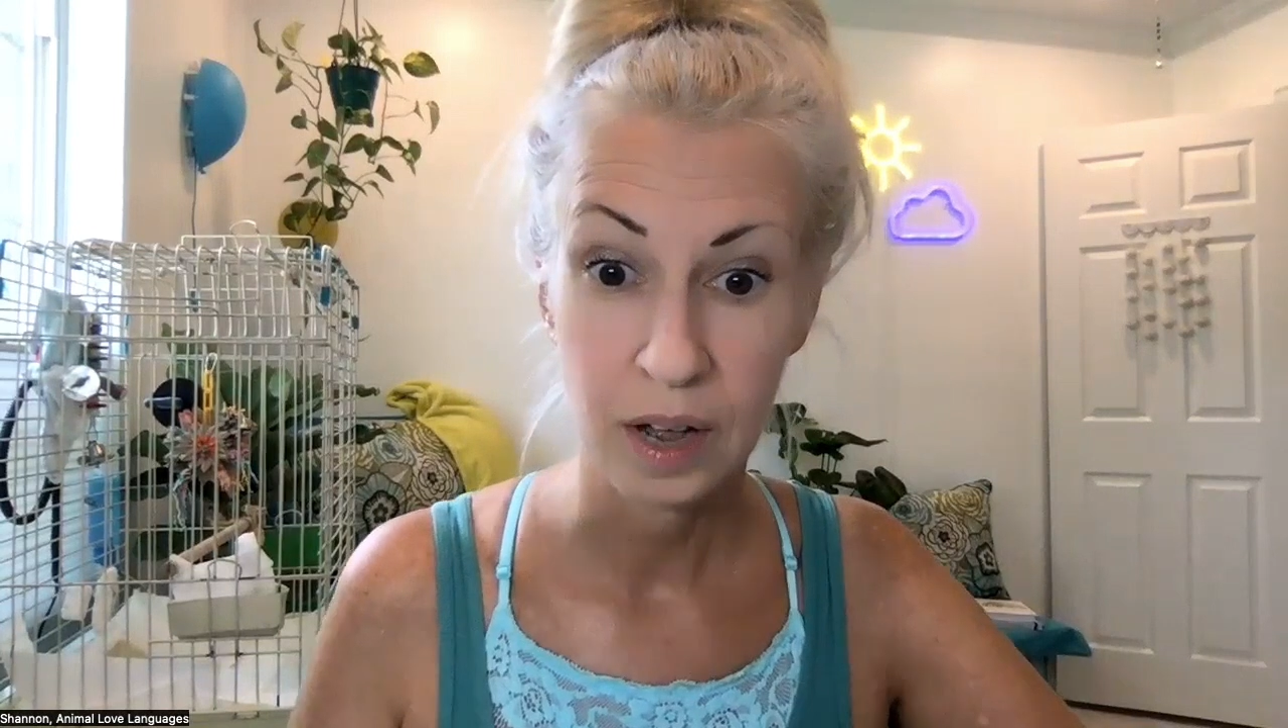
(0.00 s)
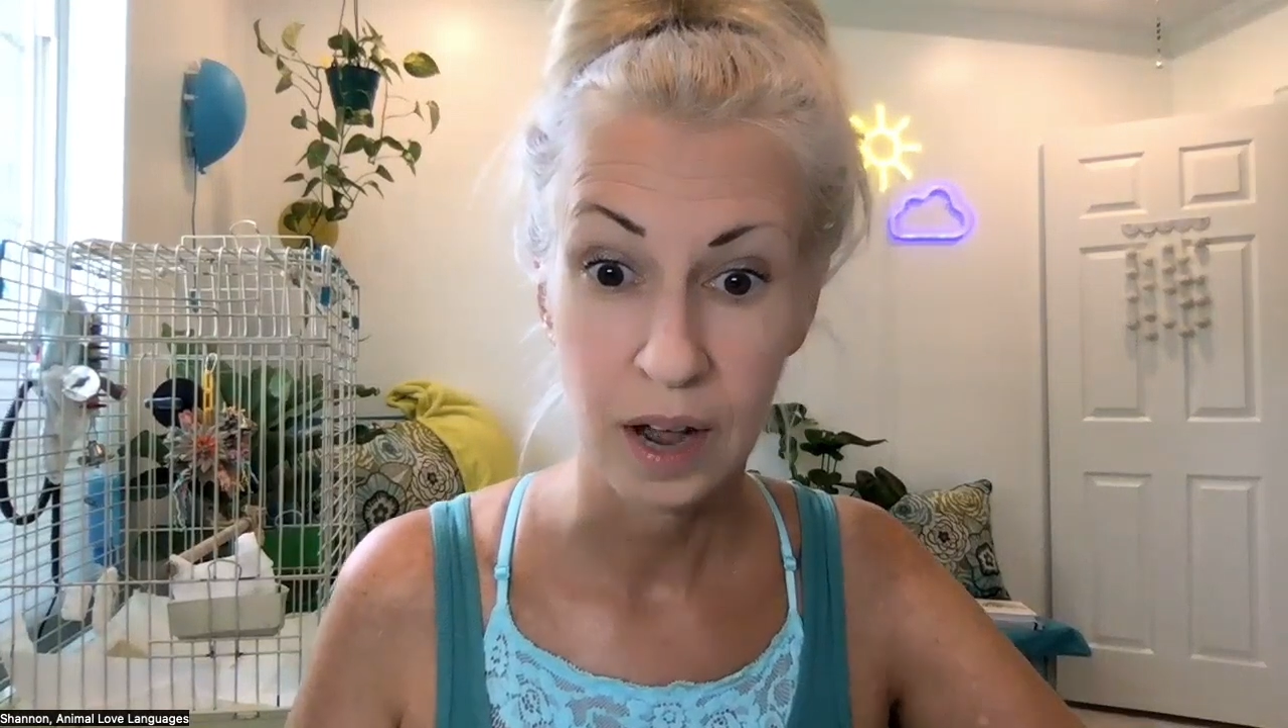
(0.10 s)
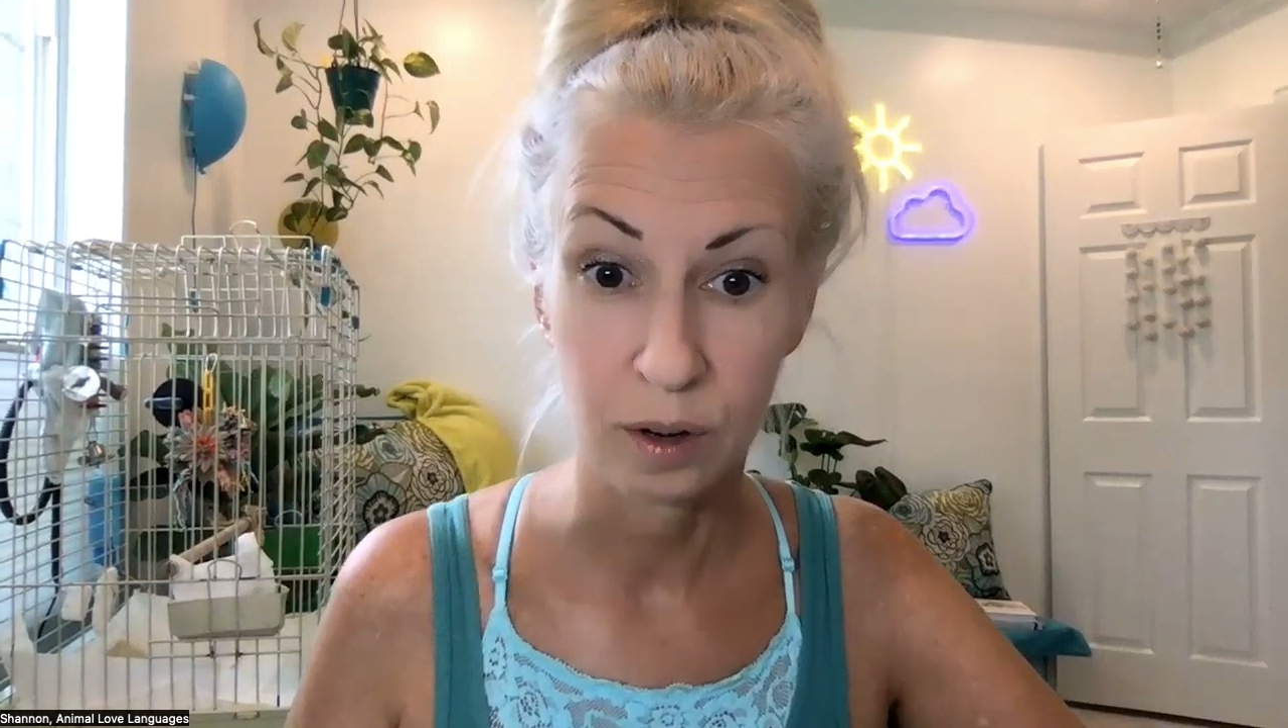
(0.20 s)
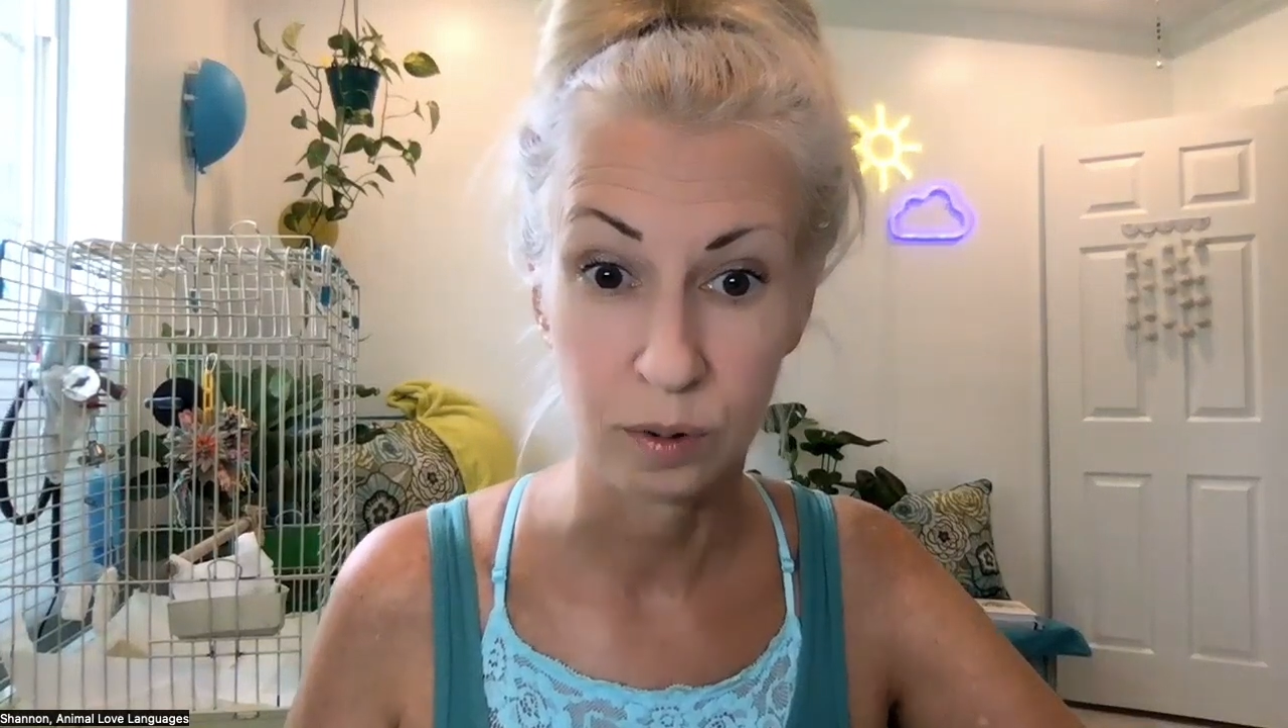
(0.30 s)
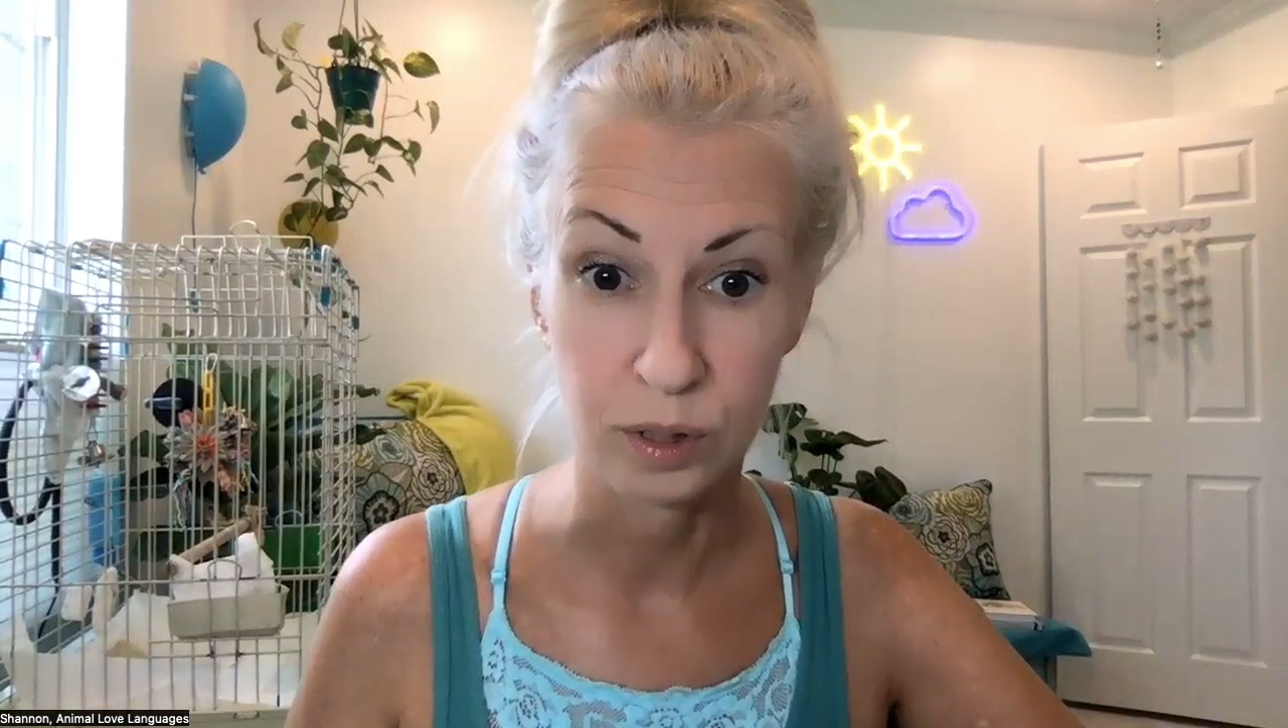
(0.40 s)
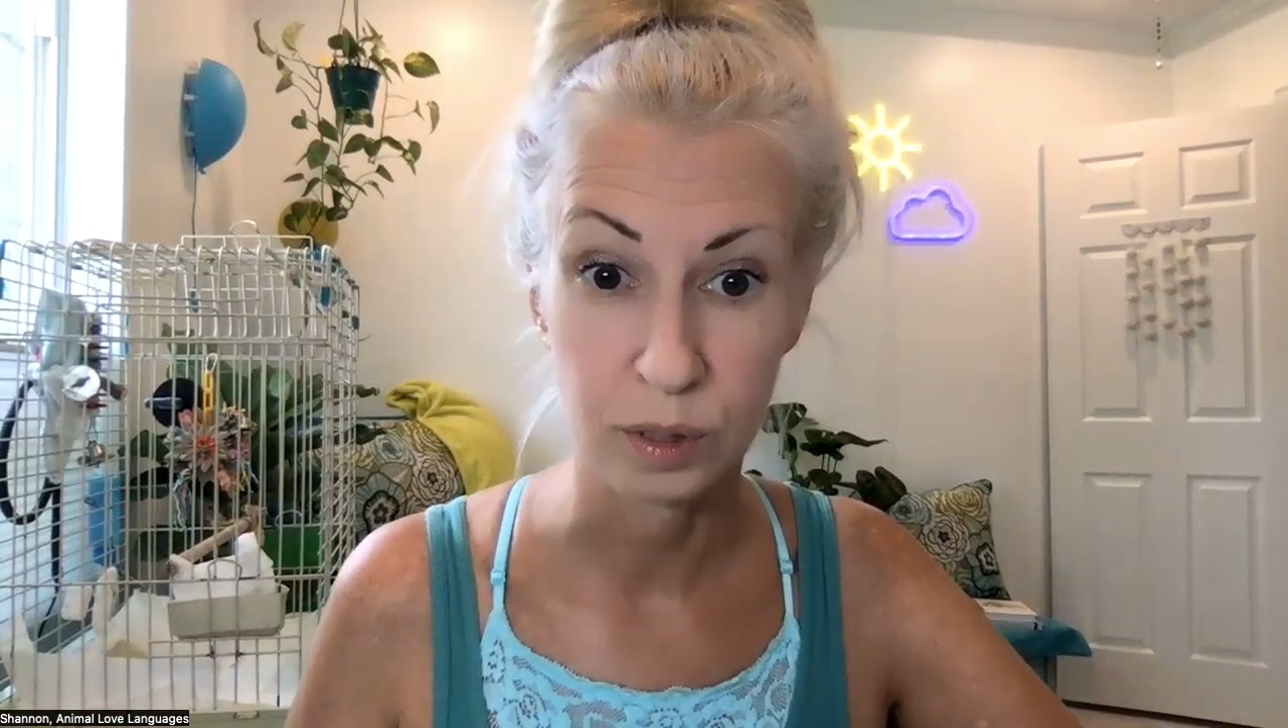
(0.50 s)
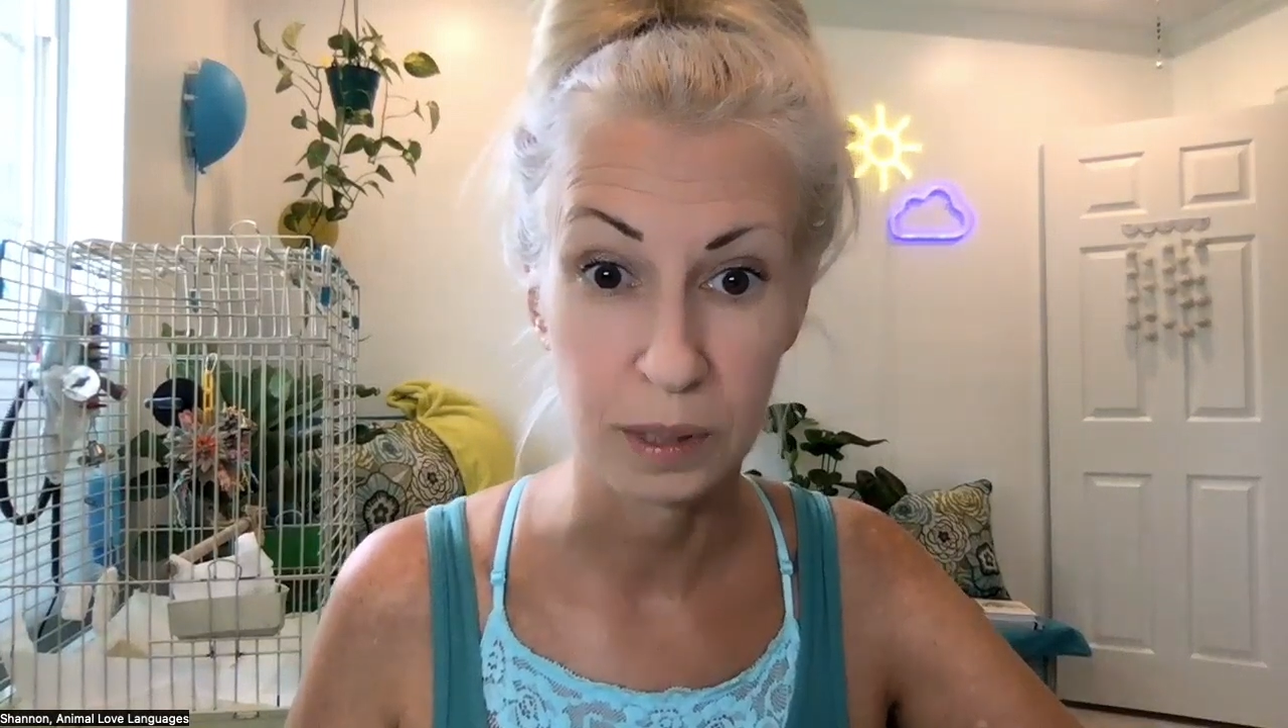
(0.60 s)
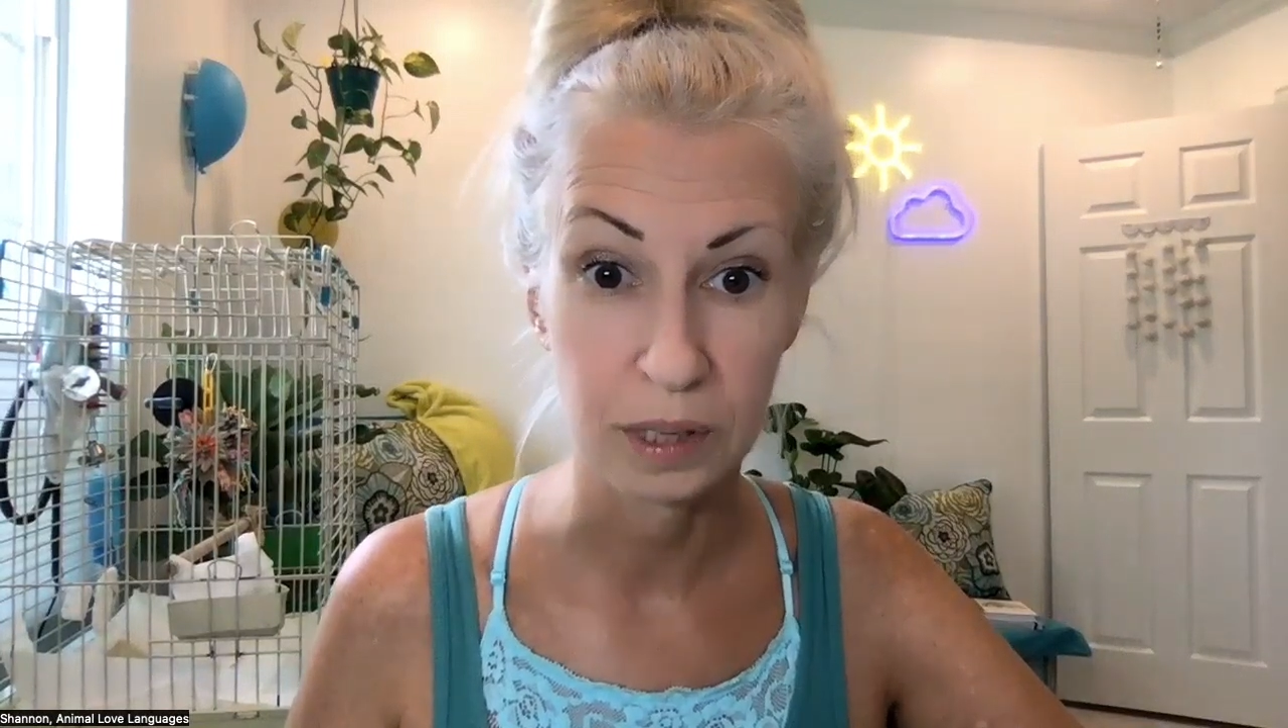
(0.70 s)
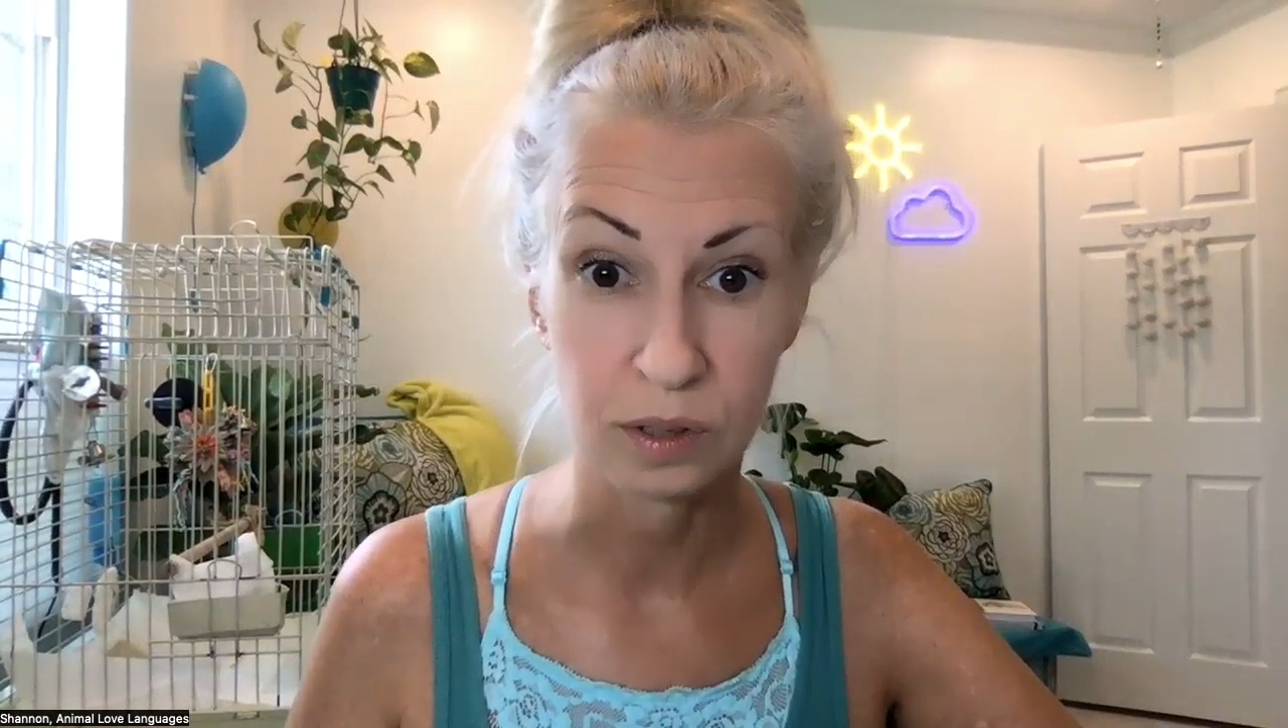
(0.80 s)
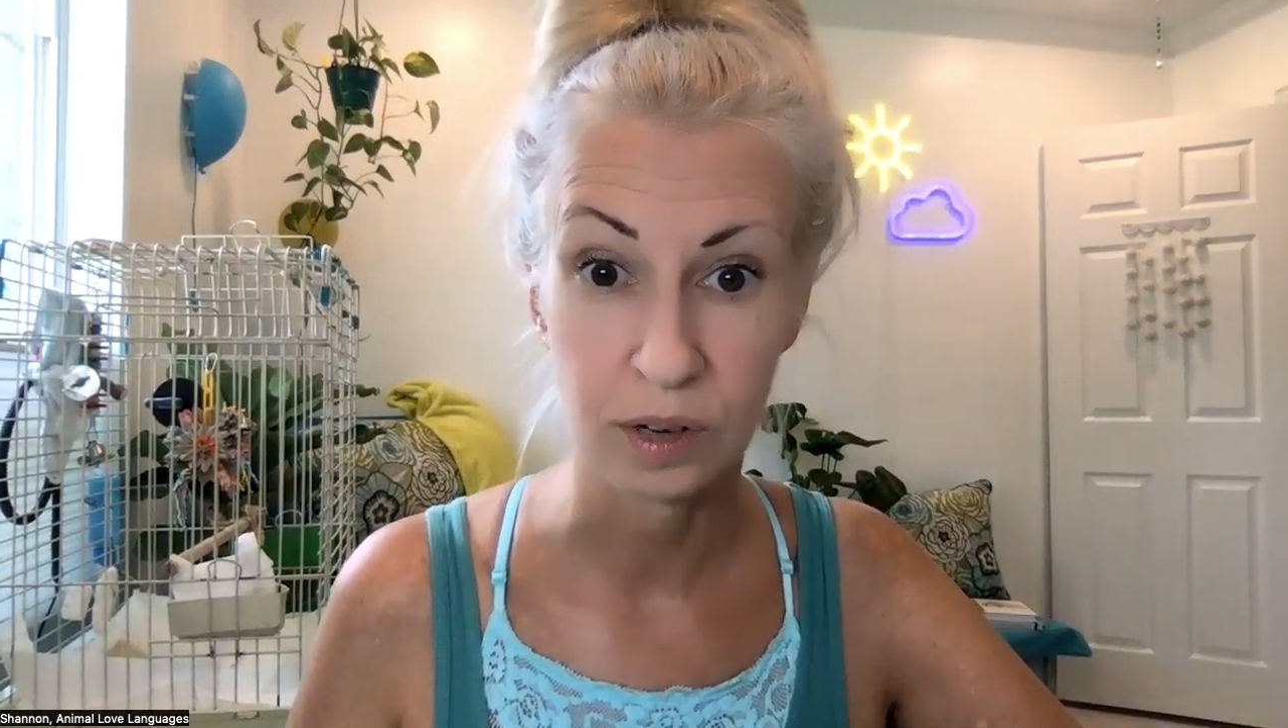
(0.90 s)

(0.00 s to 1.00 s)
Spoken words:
how to hold space,